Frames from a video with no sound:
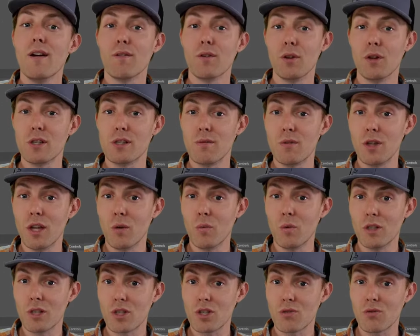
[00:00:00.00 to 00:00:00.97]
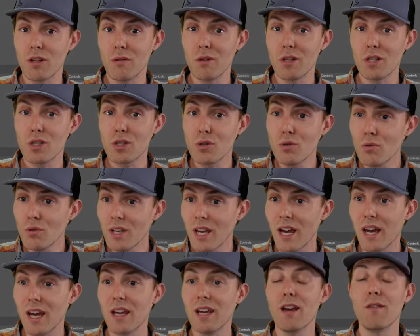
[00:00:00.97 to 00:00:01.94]
For those of you that want to stream at
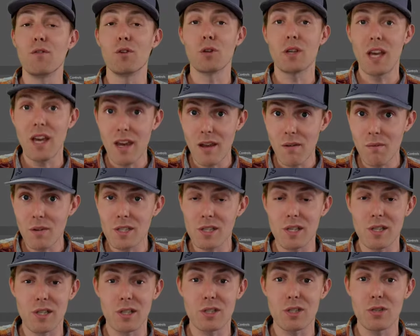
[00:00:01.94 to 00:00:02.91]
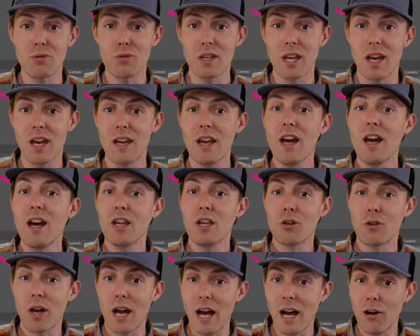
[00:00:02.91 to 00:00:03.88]
2K, if your canvas is at 2K,
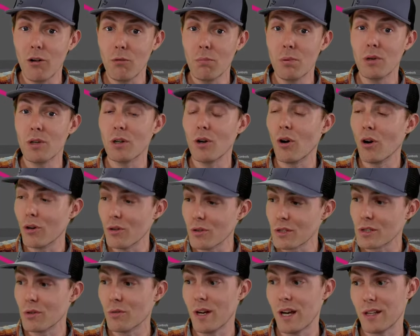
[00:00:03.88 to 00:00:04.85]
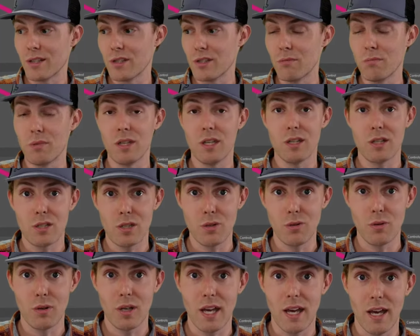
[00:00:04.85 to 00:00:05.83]
your output also has to be at
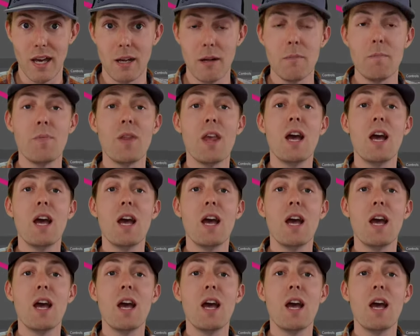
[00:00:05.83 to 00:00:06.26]
2K.